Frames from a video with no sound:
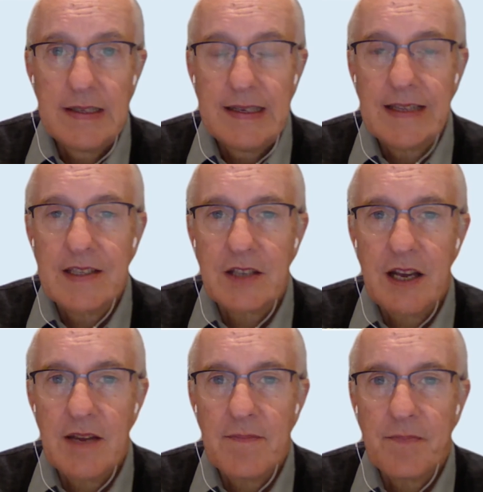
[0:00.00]
And the
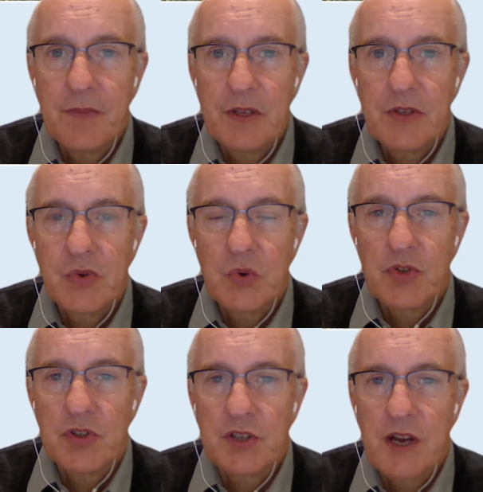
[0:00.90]
same
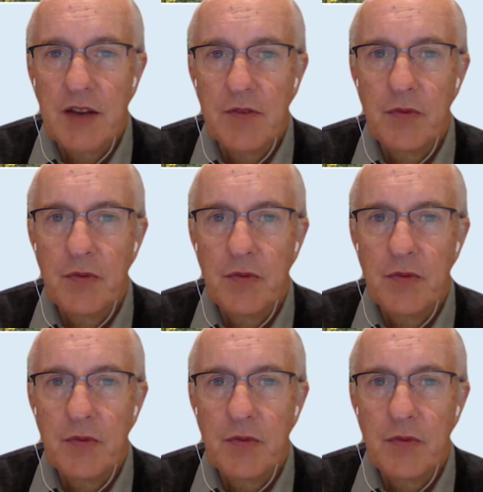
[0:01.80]
source is saying